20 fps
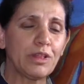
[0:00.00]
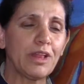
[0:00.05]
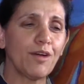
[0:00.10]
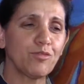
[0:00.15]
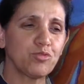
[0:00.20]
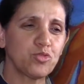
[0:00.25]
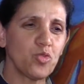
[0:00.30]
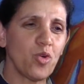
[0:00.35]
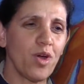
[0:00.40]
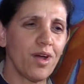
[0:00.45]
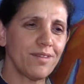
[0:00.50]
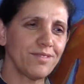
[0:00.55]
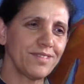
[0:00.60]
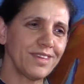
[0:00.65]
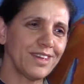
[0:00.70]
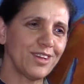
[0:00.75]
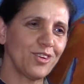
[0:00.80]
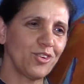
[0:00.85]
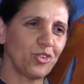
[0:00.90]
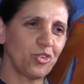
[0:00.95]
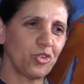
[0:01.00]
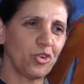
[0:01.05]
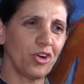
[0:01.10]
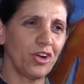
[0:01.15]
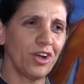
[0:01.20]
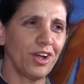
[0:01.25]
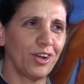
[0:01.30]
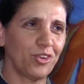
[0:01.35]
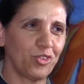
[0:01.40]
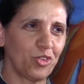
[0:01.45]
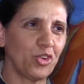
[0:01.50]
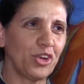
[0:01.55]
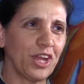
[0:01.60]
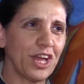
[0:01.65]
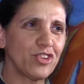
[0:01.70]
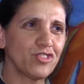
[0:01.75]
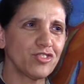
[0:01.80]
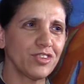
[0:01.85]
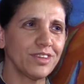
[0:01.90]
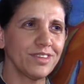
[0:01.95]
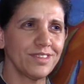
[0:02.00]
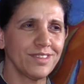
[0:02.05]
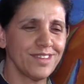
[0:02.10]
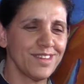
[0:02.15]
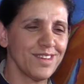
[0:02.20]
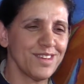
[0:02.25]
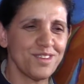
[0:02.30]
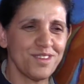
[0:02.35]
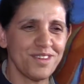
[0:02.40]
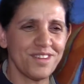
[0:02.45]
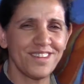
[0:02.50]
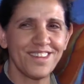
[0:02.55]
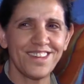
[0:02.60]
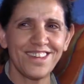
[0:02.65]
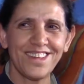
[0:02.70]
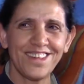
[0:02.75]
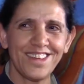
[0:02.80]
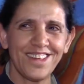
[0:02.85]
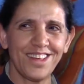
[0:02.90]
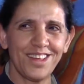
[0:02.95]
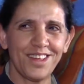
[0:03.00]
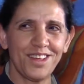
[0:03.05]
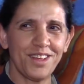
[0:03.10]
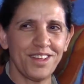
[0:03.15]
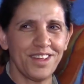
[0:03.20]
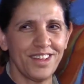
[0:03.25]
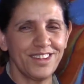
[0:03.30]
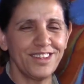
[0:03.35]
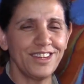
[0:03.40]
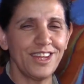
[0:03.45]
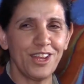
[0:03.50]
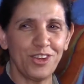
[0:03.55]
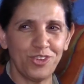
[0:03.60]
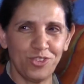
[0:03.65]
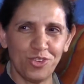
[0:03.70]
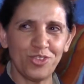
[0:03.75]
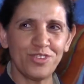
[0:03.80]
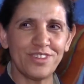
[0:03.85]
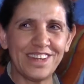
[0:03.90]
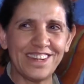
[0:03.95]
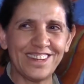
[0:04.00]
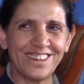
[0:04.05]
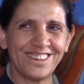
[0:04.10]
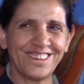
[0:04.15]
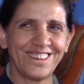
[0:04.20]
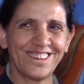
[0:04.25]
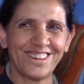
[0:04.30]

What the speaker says: would love to have a connection in New Zealand.